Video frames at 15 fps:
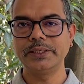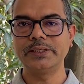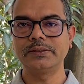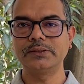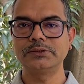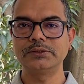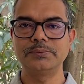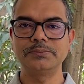
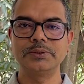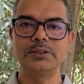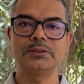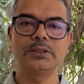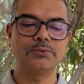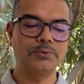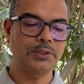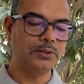That is
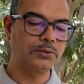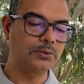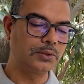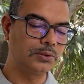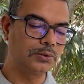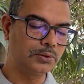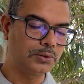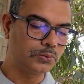something that we
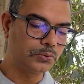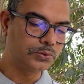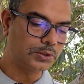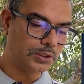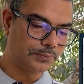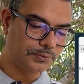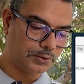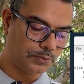are going to
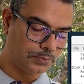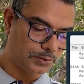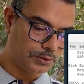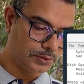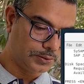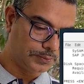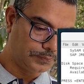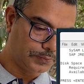use
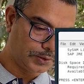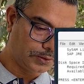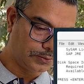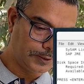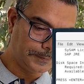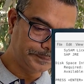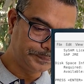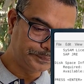afterwards.
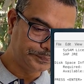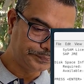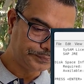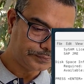Okay.